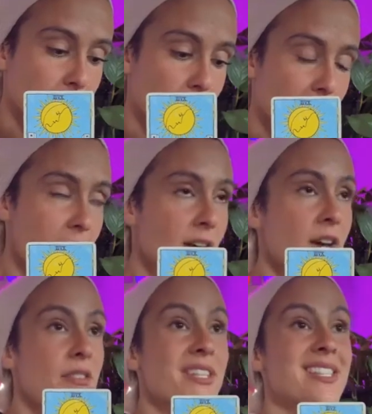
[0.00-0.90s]
Okay?
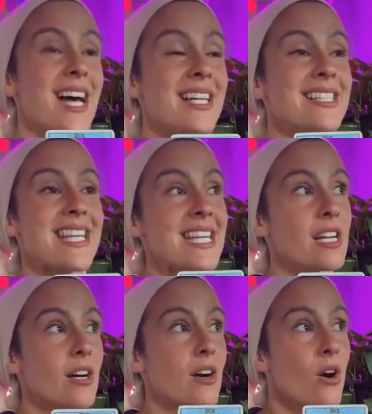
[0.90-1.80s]
The
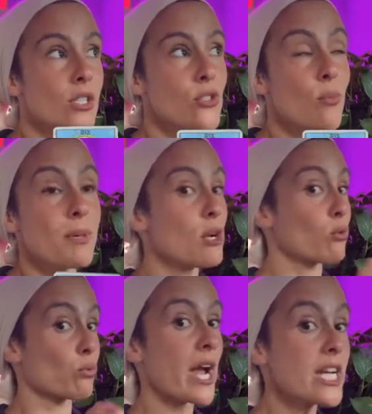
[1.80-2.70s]
tzaddik also being
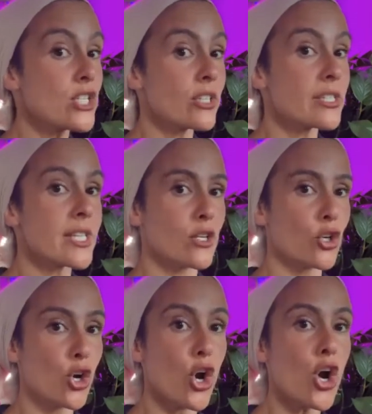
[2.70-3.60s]
righteous
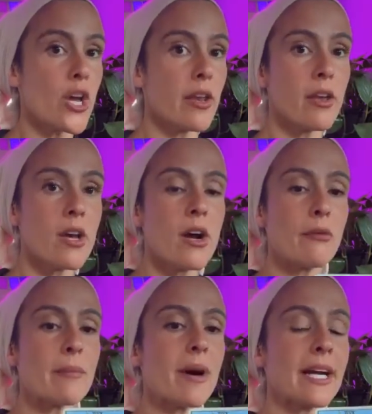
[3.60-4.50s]
and good
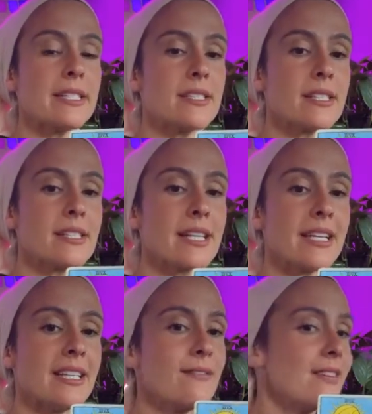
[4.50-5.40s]
reminds us
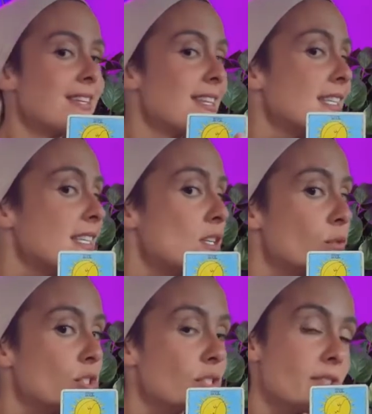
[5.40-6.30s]
that even in the
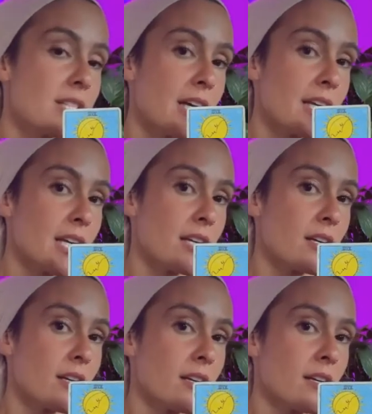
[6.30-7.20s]
evils of the night,
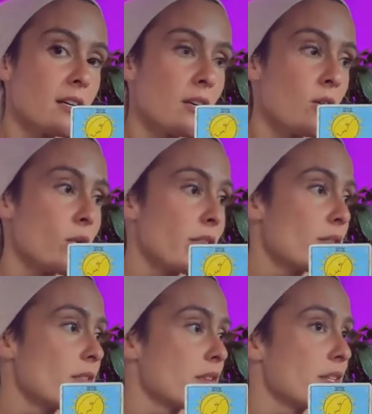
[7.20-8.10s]
or
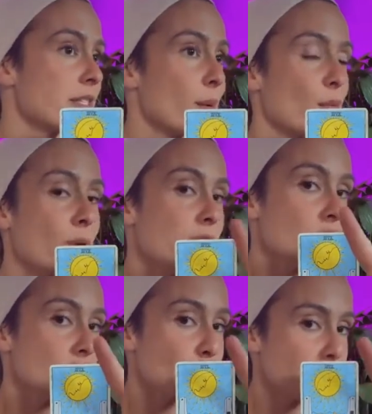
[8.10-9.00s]
the, the
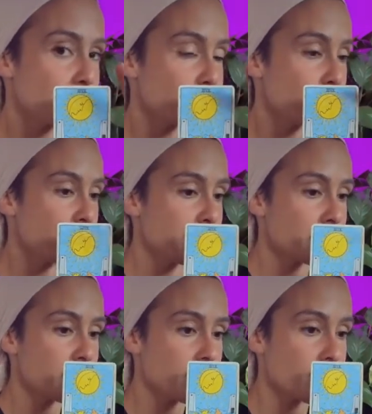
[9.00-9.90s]
separation we
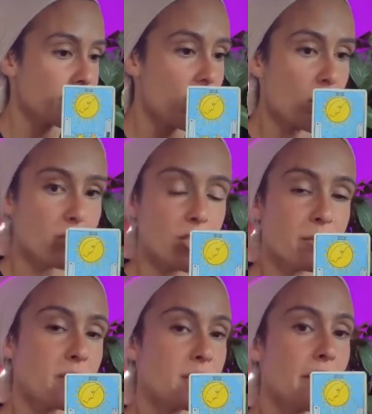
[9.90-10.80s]
experience and the
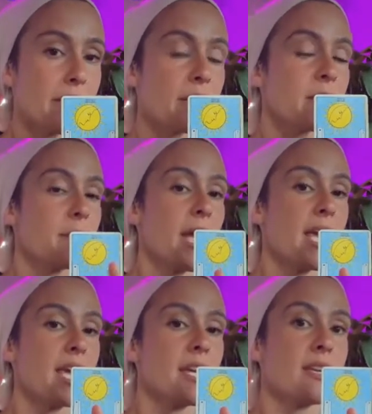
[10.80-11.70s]
hardships and suffering and the
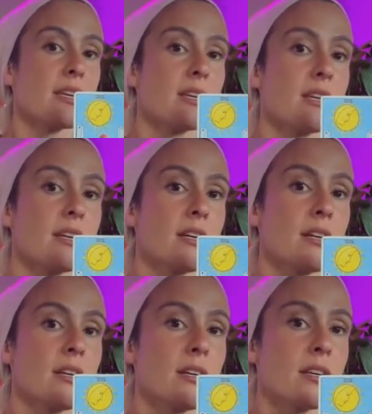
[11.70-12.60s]
pain
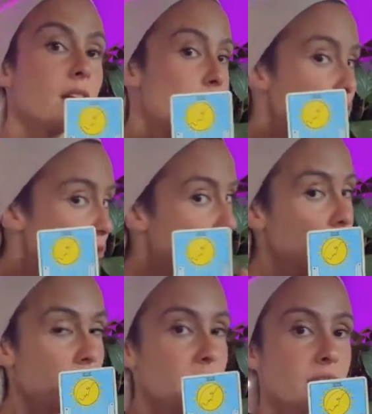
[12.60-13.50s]
that comes with the
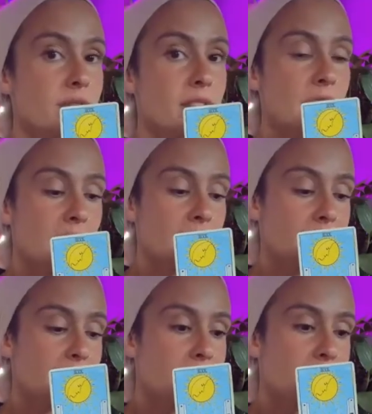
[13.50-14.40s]
darkness of the night,